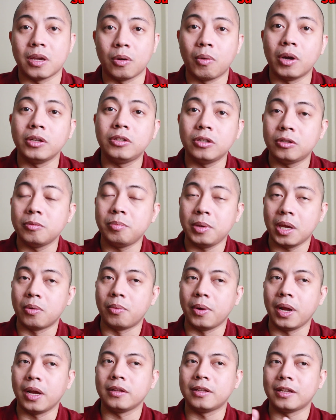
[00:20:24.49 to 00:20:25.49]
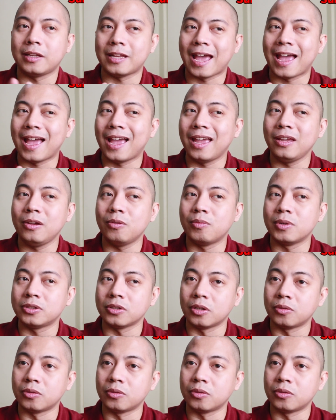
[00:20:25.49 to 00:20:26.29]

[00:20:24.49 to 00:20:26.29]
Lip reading: I want you to be aware that I was